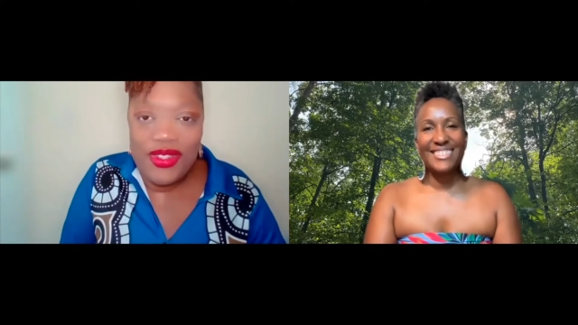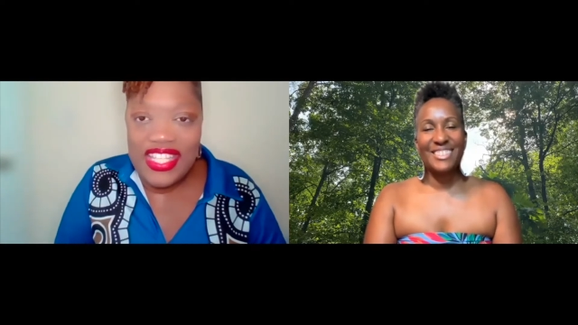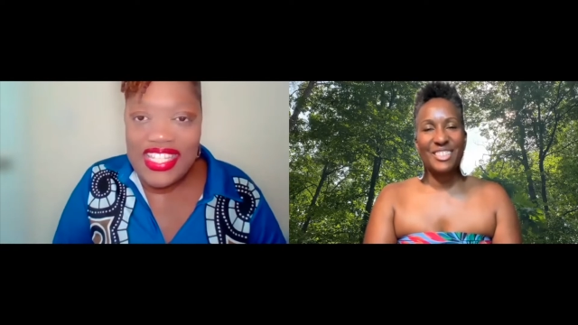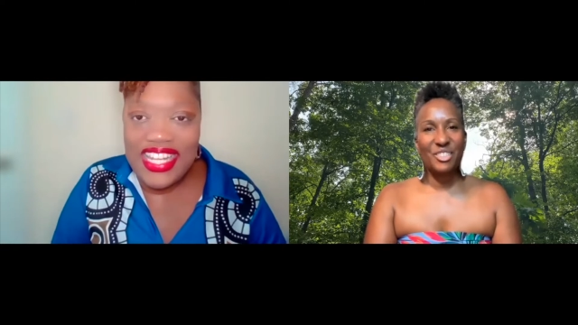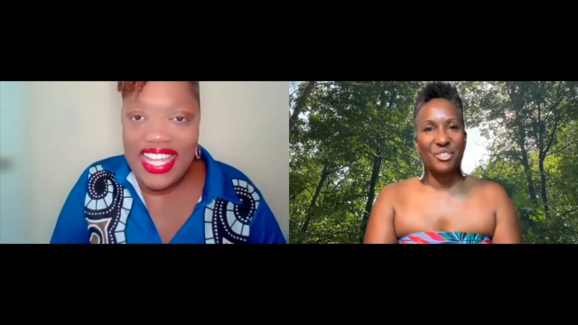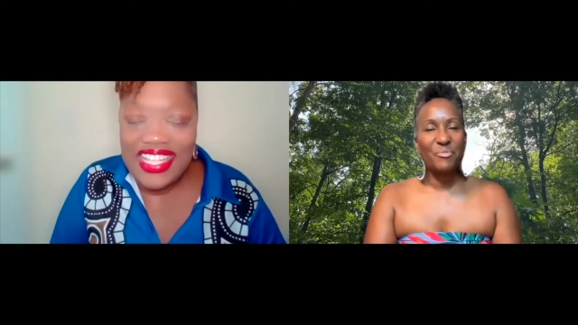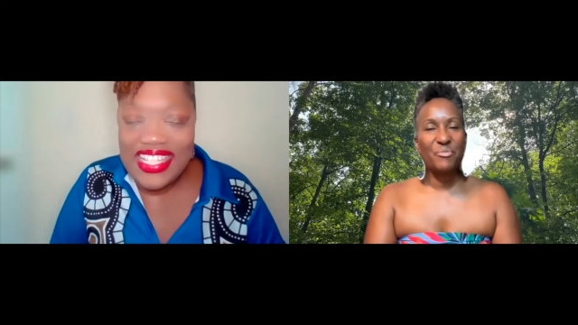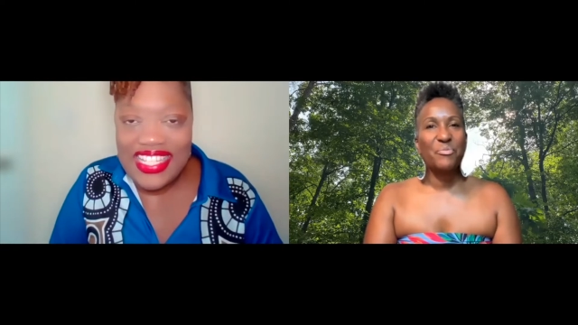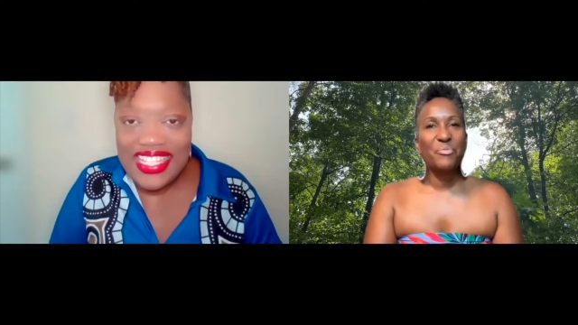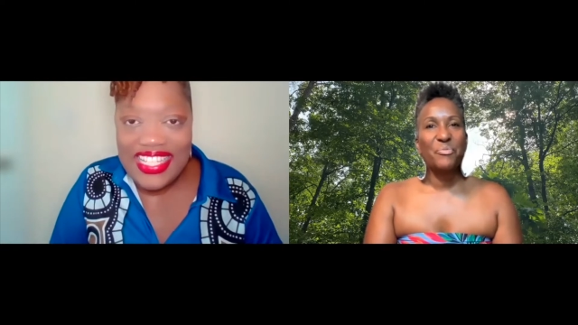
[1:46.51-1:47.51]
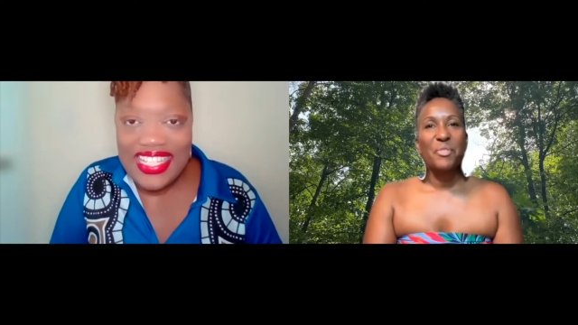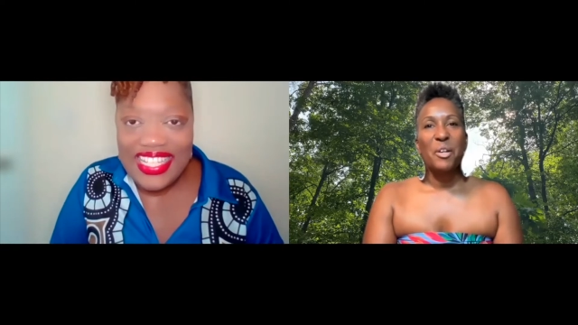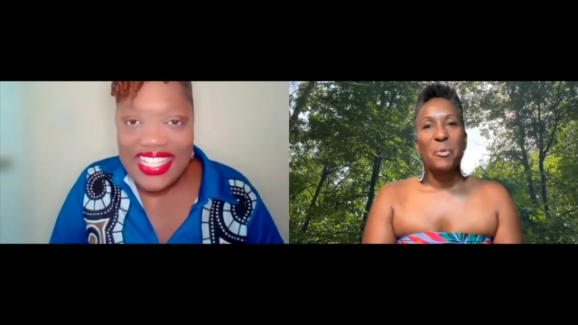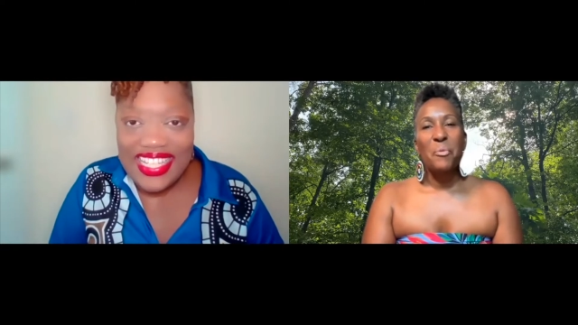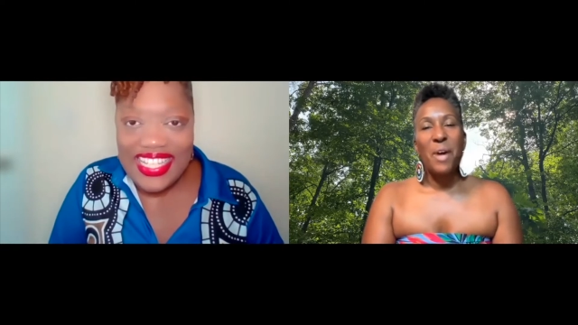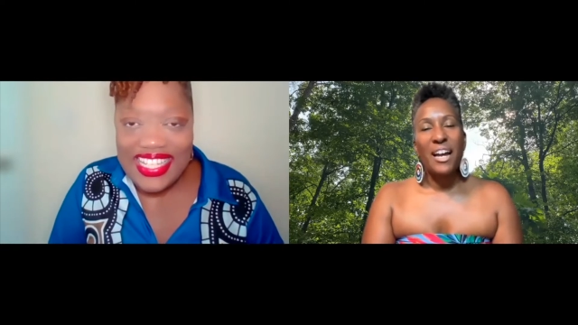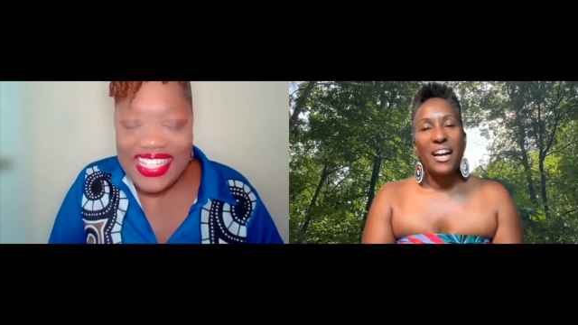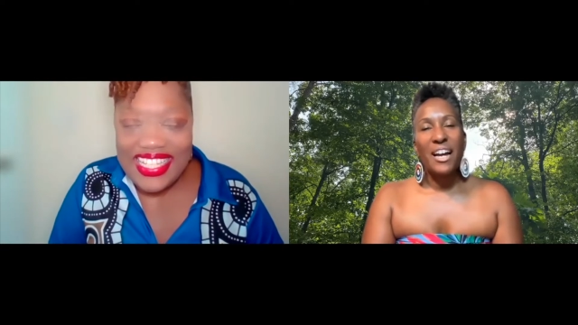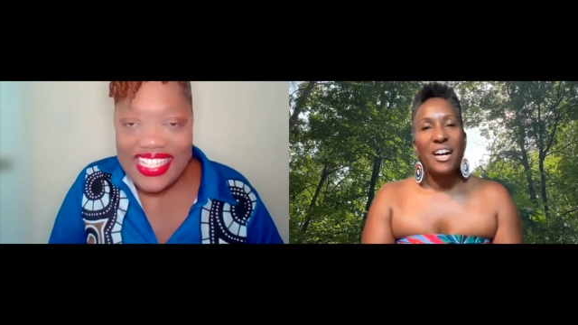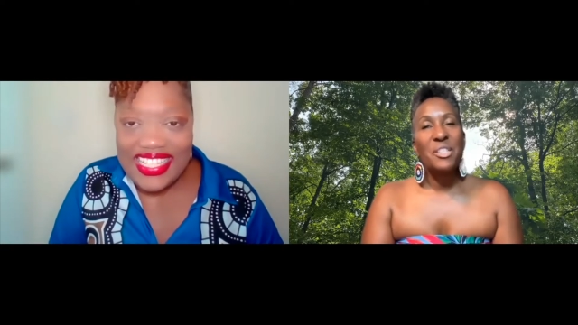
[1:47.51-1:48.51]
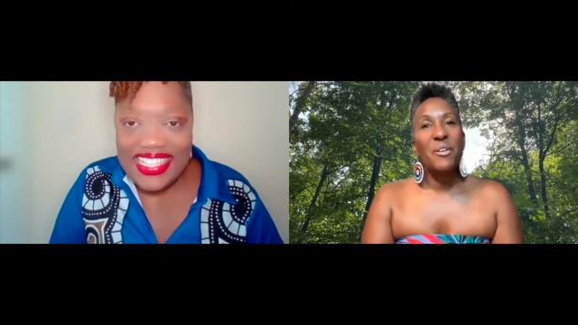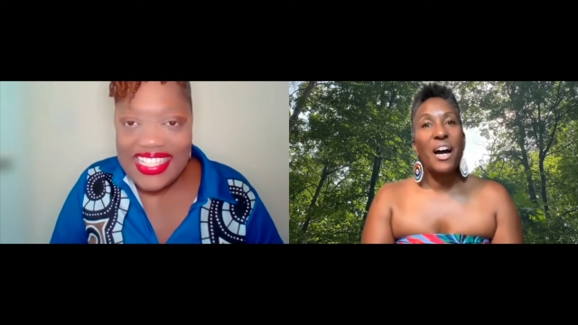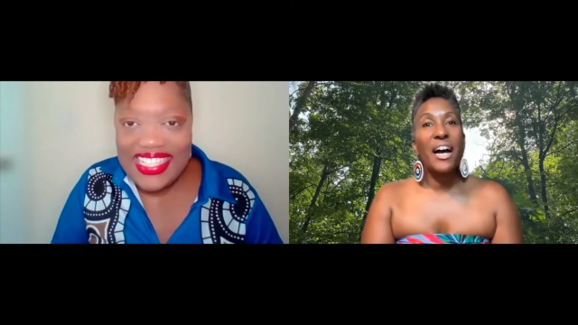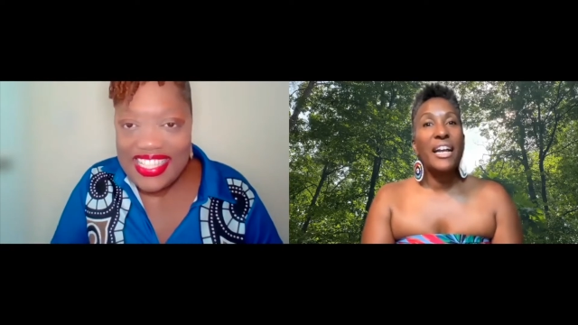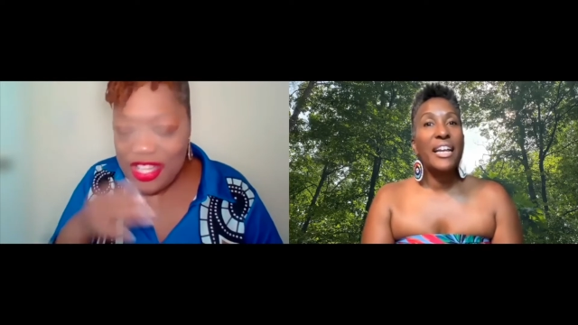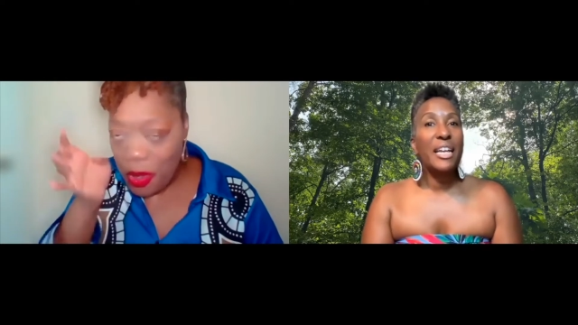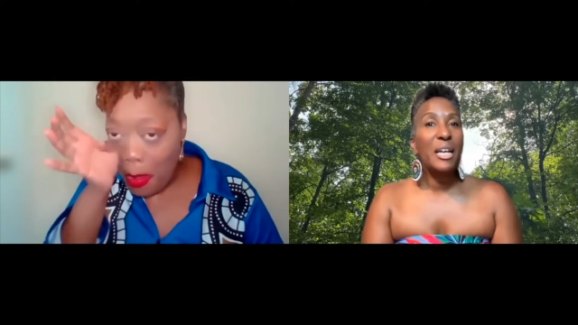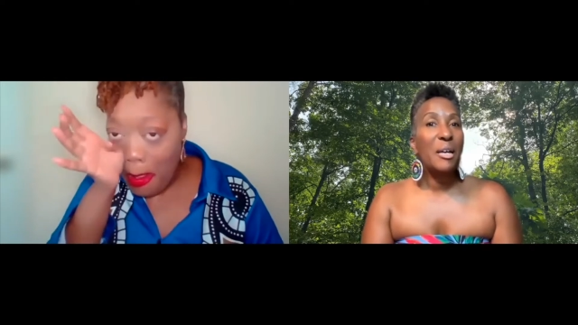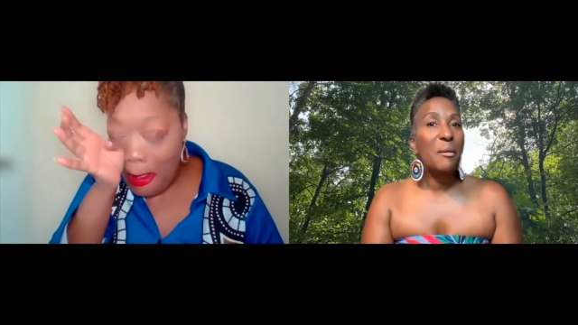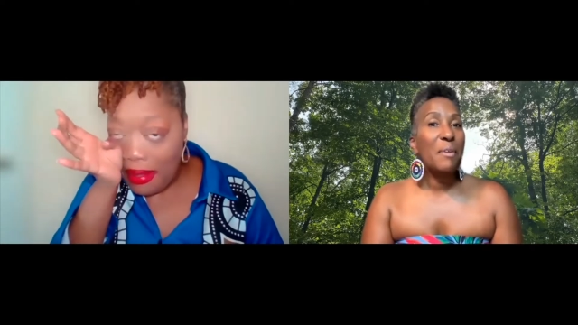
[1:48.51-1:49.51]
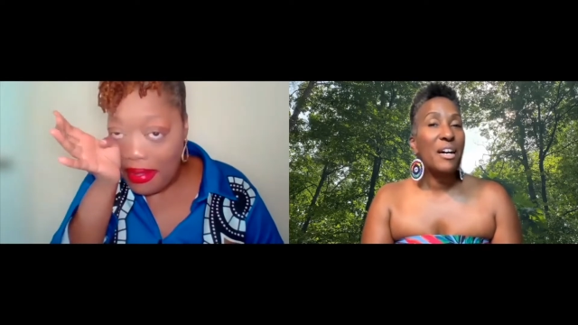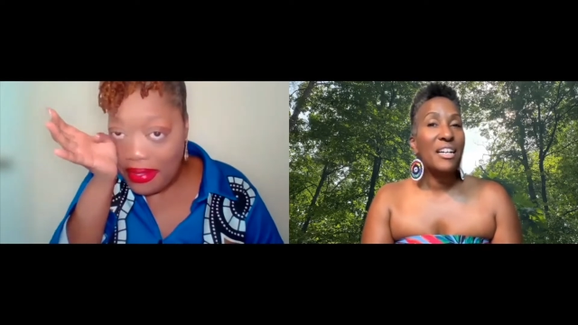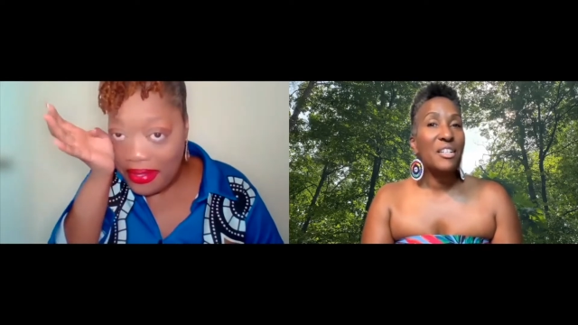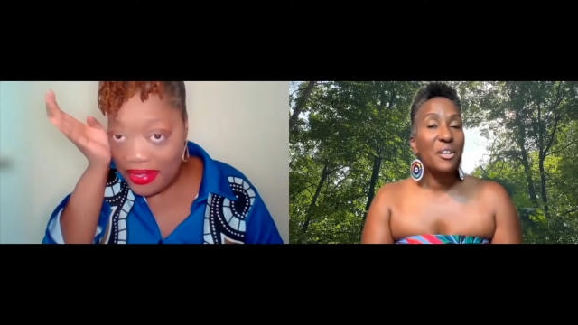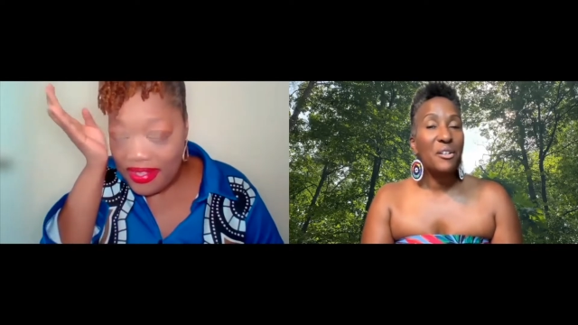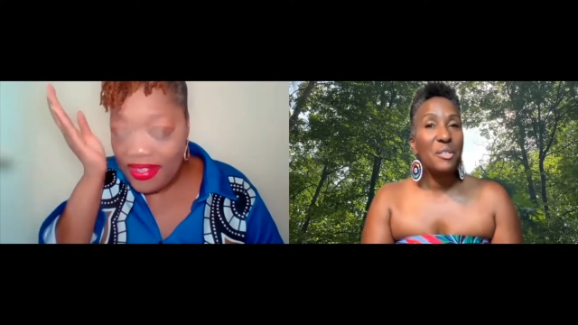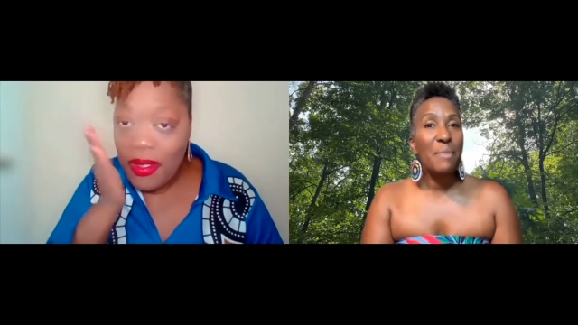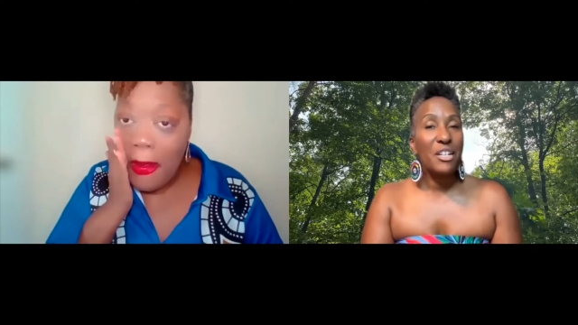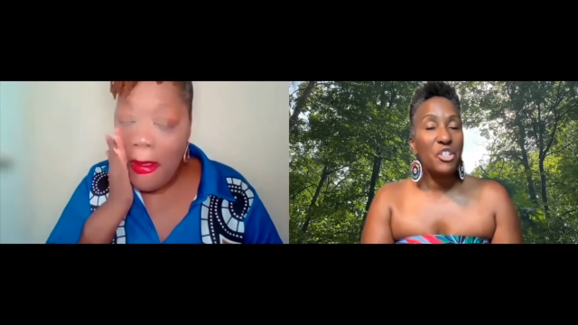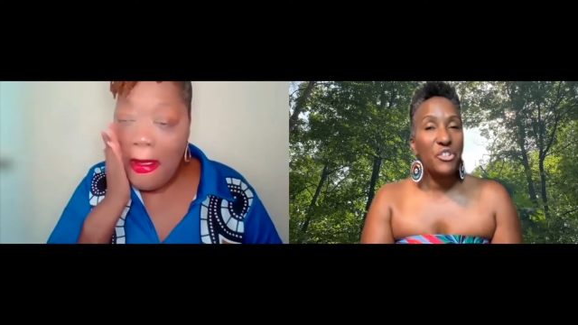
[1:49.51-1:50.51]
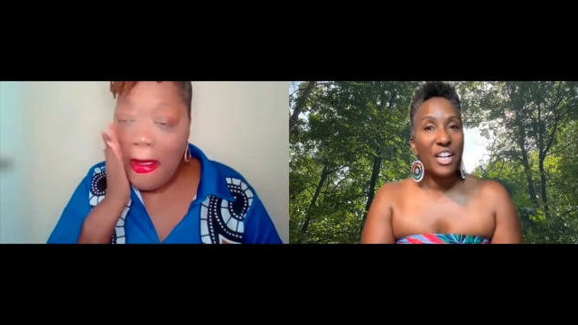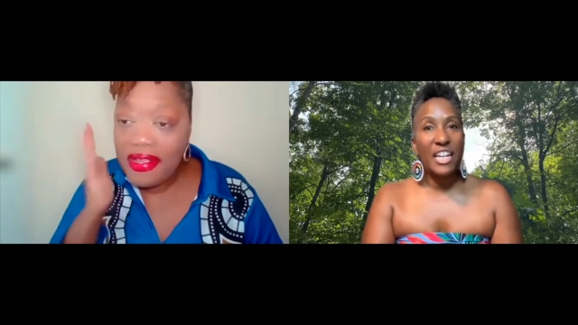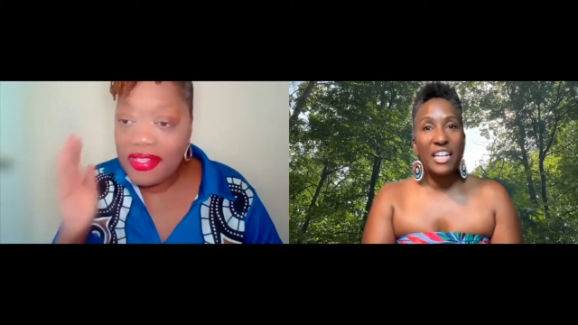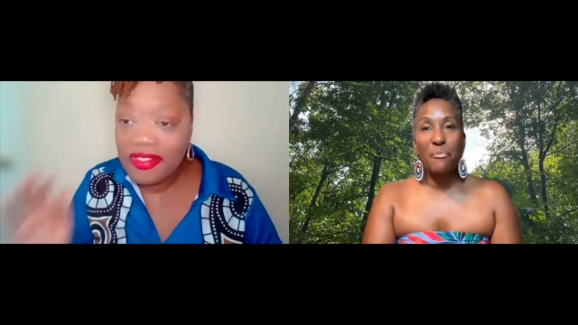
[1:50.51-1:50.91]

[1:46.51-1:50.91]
Speaker 1: to these days. Wow. So I am a nurse by trade.